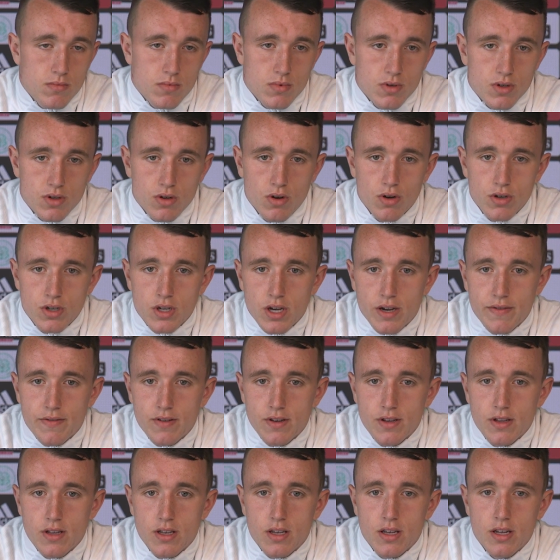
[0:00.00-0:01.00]
Scottish
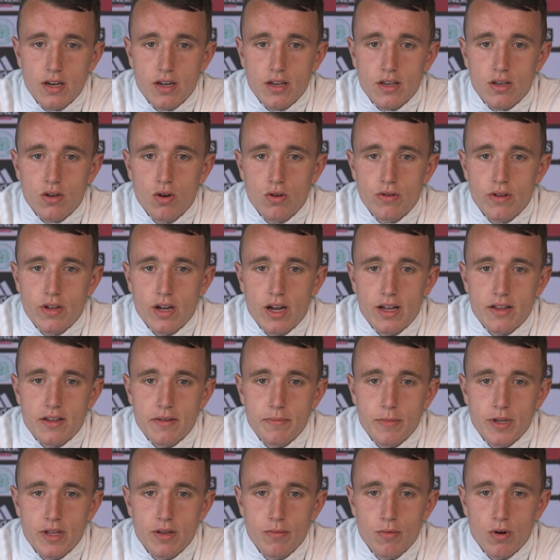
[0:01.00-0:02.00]
FA, they kind of
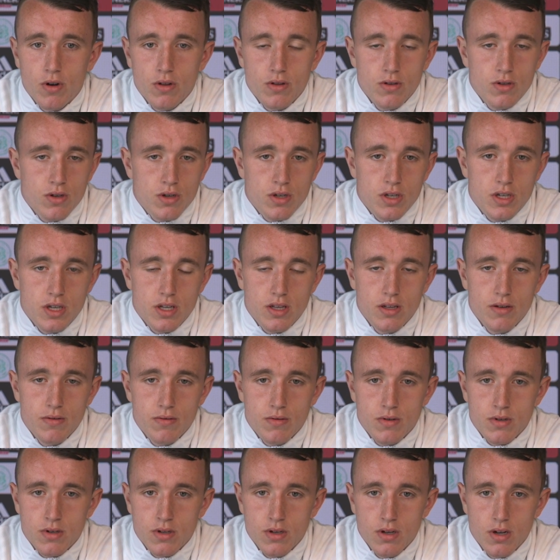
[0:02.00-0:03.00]
contacted me in the morning, just said it
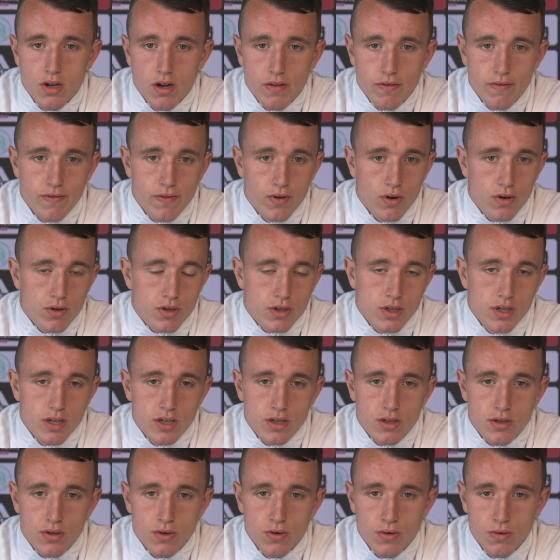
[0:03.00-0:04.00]
was
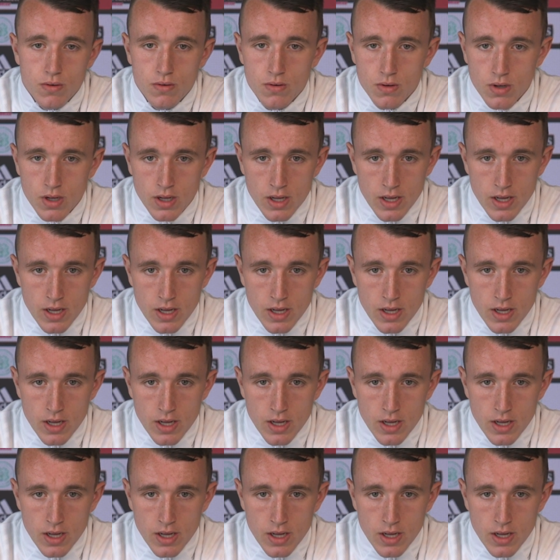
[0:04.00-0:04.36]
unfortunate. So,